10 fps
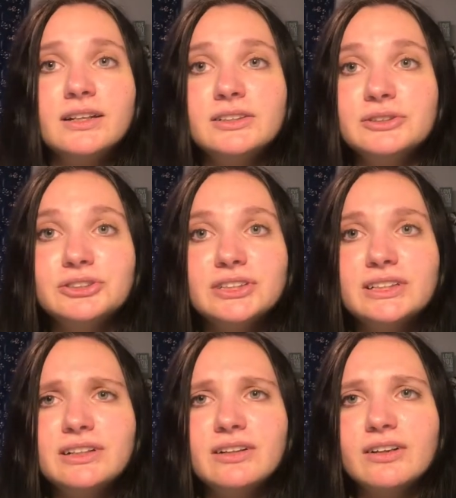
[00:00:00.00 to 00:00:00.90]

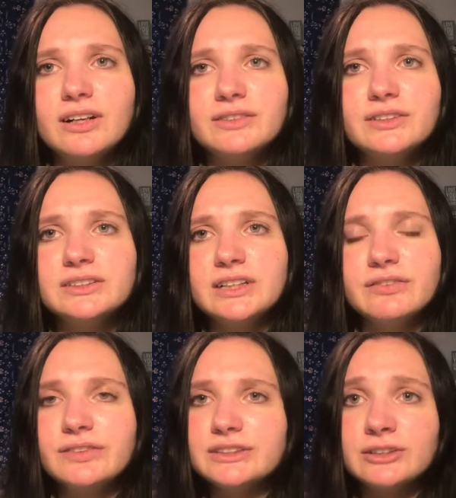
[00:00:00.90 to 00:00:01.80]
Usually a lot of the
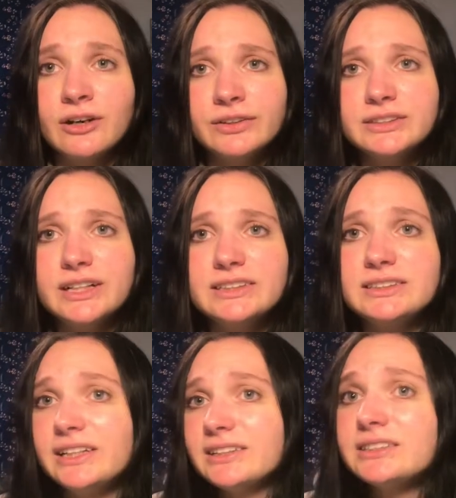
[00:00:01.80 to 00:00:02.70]
stuff that's on the
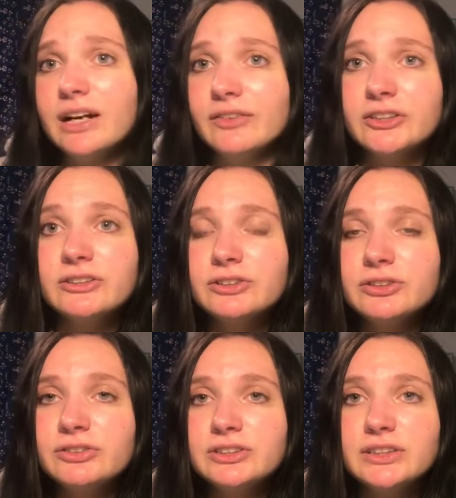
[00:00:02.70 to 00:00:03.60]
test gets covered in those
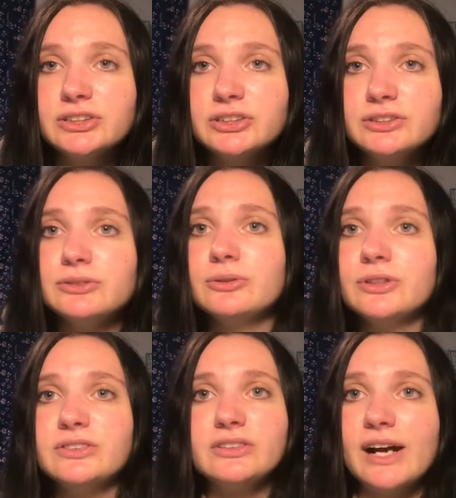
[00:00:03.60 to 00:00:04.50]
review sessions,
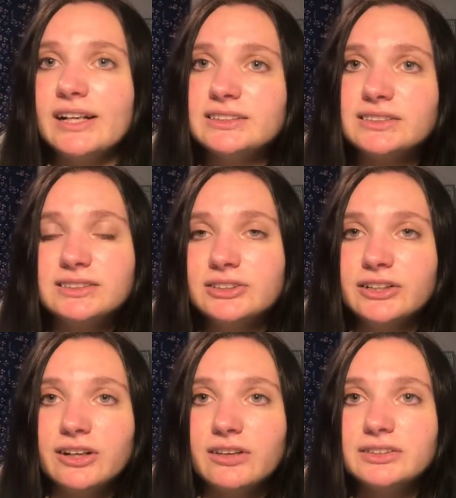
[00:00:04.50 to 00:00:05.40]
or if you ask
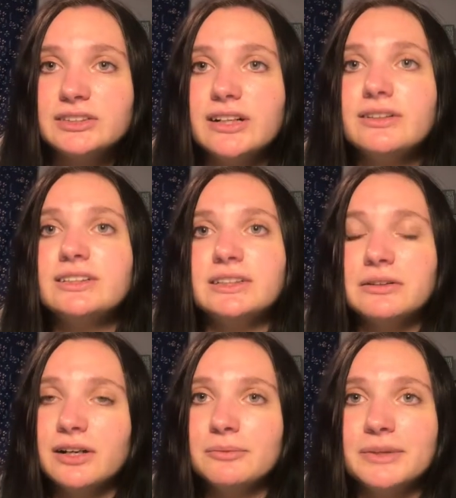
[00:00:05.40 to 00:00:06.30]
during office hours,
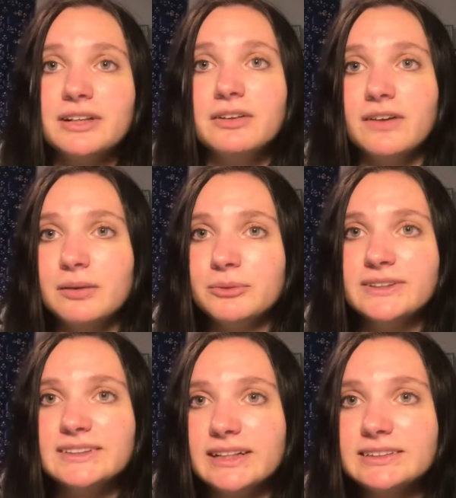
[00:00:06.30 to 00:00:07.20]
it'll help make a lot
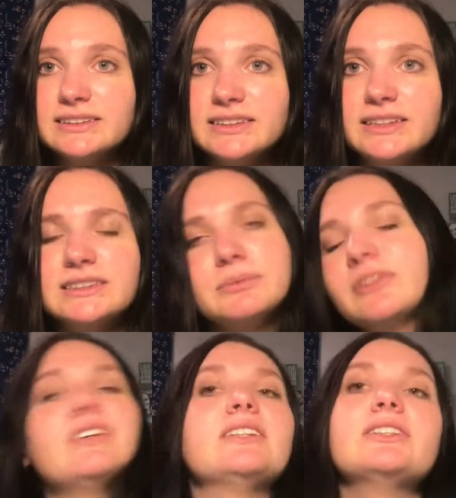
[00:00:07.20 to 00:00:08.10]
more sense, because
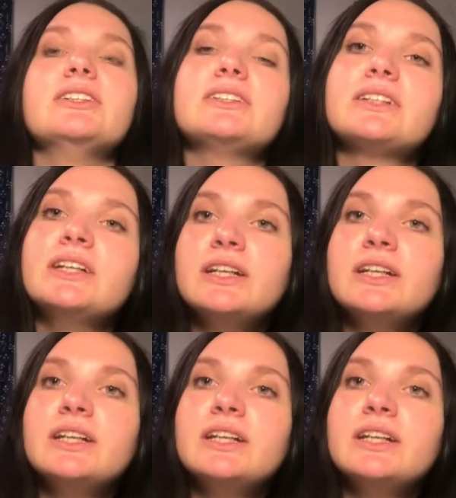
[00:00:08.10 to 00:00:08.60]
professors